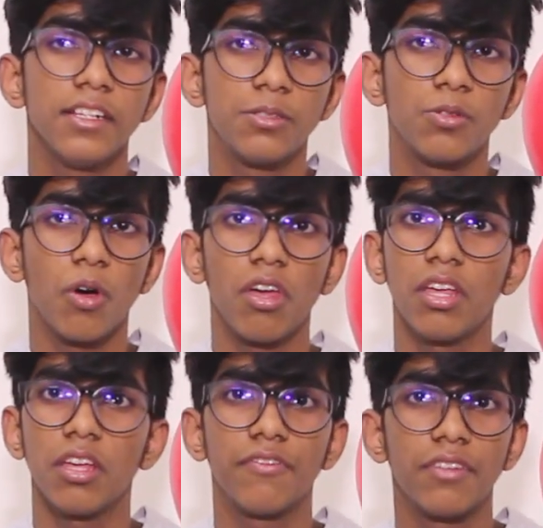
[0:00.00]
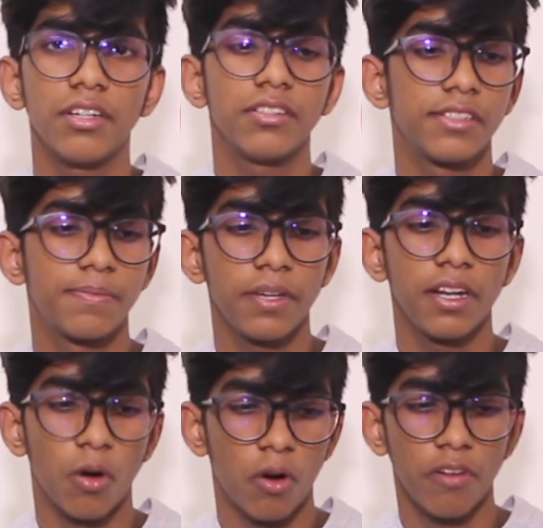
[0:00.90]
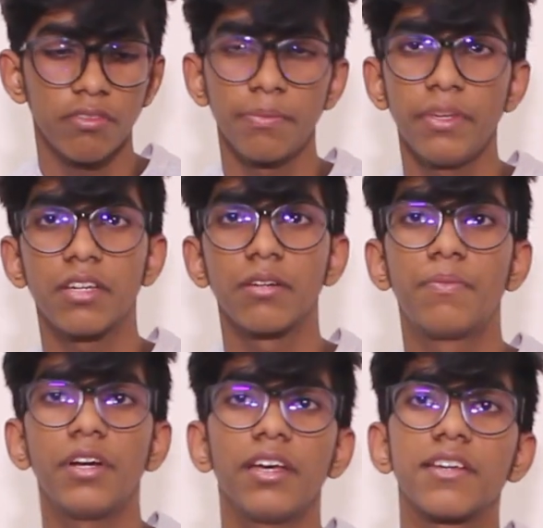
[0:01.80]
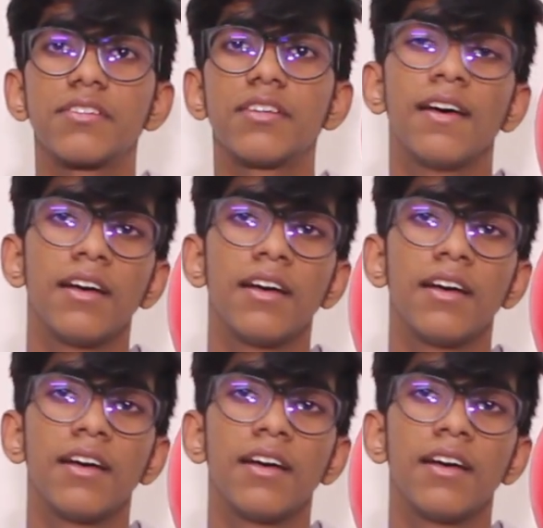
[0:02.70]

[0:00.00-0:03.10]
So if there is a spill or if the beaker breaks,